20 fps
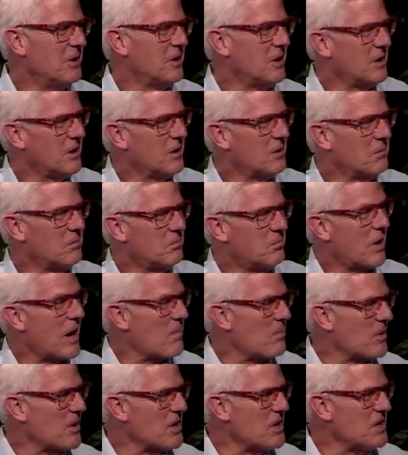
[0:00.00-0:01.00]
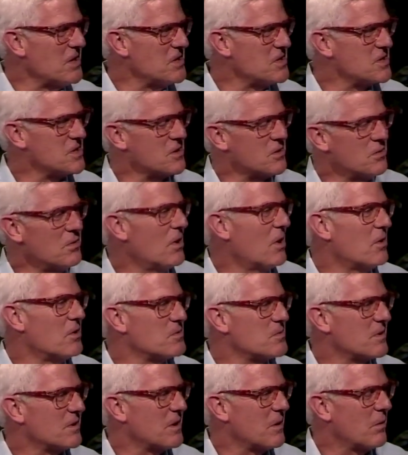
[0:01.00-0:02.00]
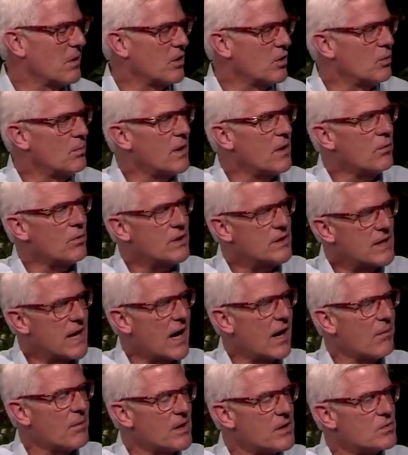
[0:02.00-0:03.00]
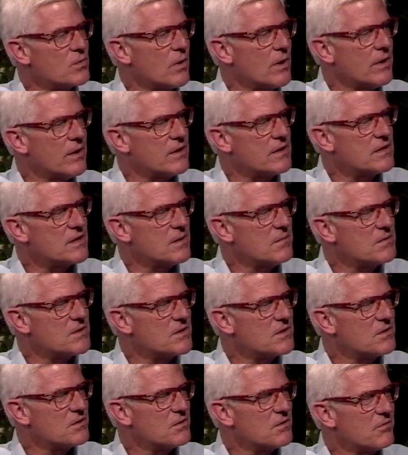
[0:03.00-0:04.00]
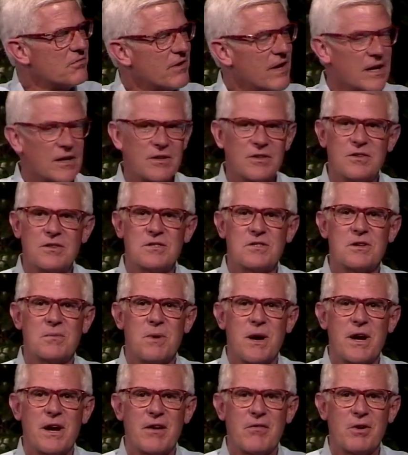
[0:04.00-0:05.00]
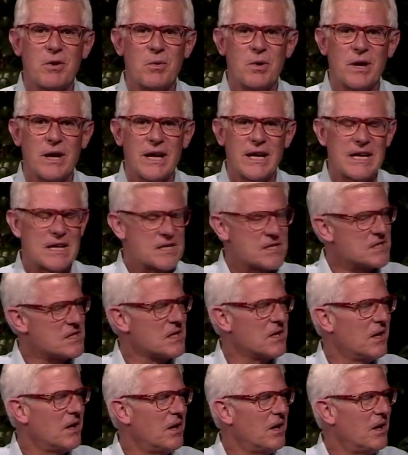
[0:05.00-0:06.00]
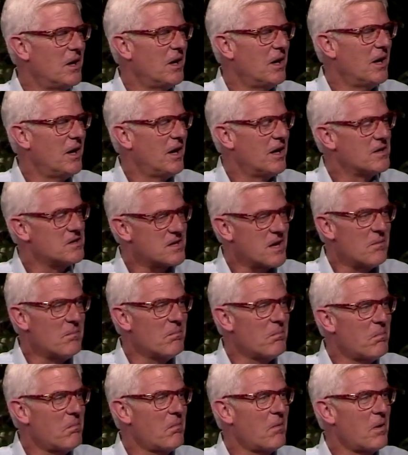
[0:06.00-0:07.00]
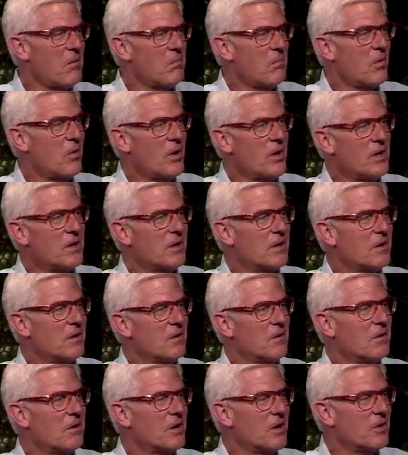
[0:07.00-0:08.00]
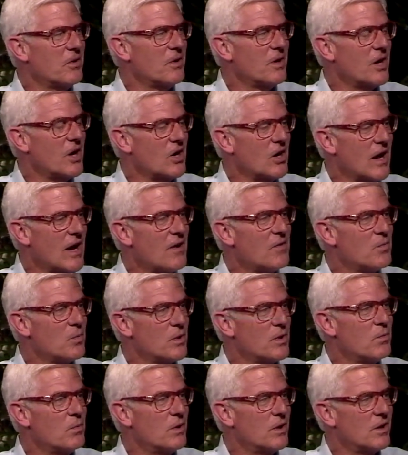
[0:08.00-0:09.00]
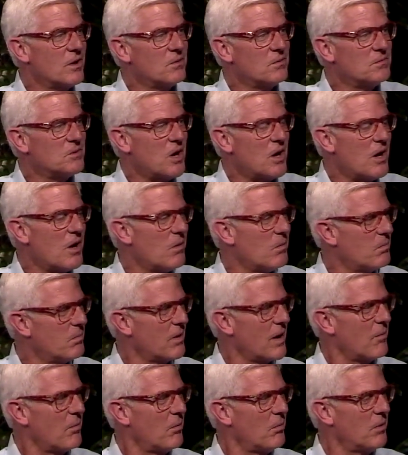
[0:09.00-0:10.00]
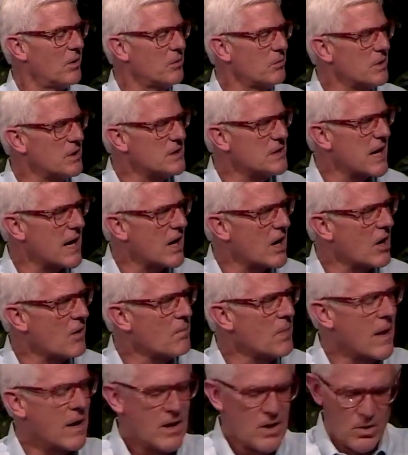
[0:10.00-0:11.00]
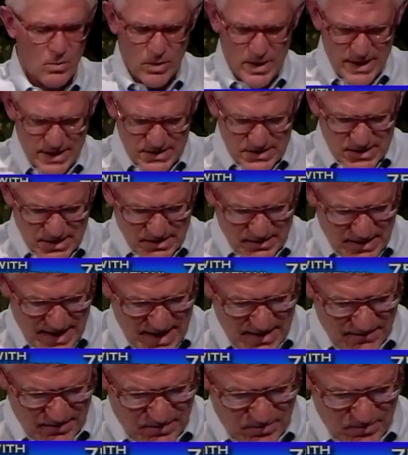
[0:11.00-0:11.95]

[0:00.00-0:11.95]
uh, properties, uh, who knows what they want to do. But retirement is one that seems to affect just about everyone. I guess at some point or another in our lives, we will all probably retire. What is the kind of